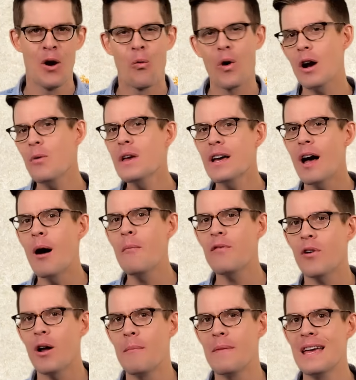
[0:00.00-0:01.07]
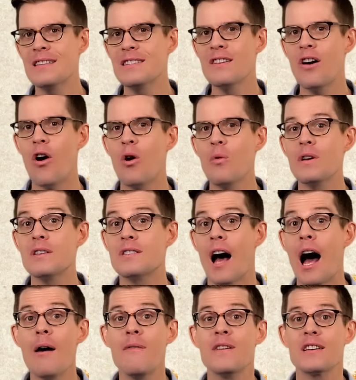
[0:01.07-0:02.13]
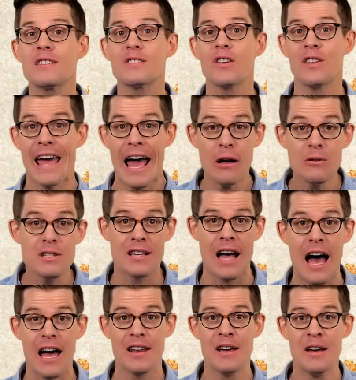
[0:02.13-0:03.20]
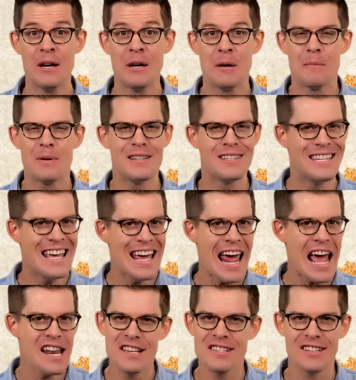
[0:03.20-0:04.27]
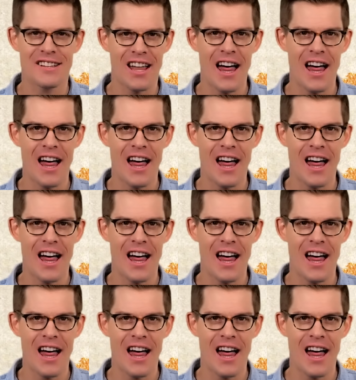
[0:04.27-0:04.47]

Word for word: Where we come from isn't always obvious on the outside, but D N A doesn't